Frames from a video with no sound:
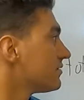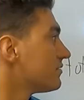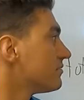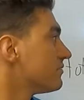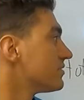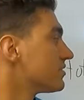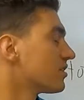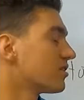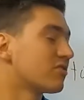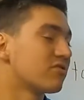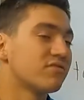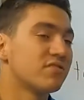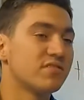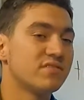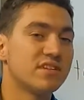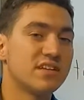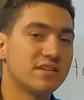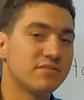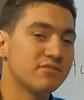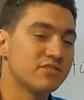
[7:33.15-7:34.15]
was
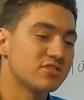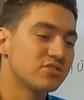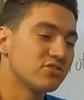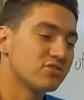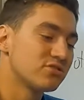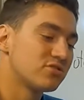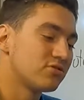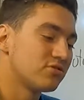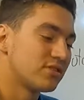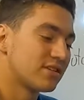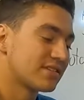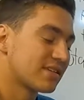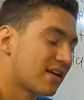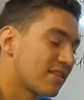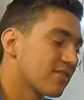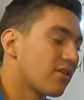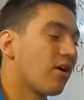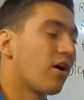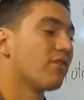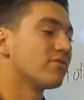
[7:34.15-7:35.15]
$115, which those are 2 things I
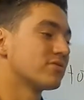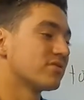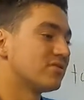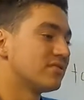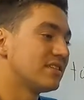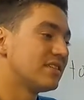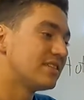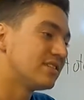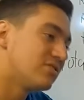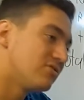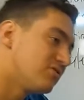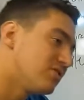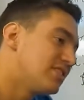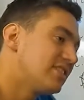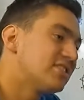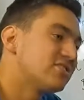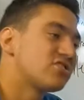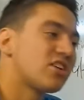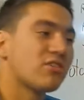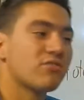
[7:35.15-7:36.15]
thought I was gonna need. You need
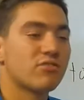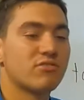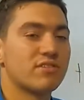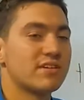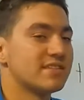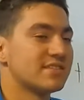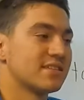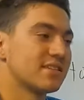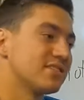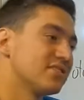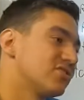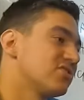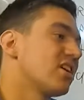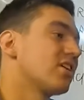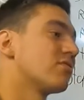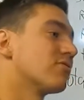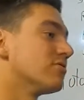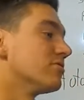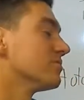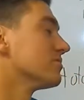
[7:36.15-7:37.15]
in general racing in
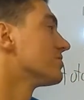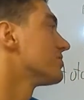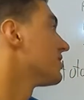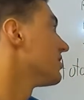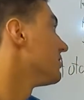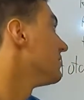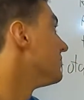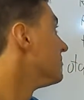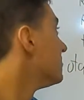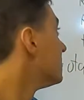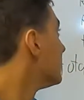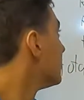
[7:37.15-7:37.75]
general. So,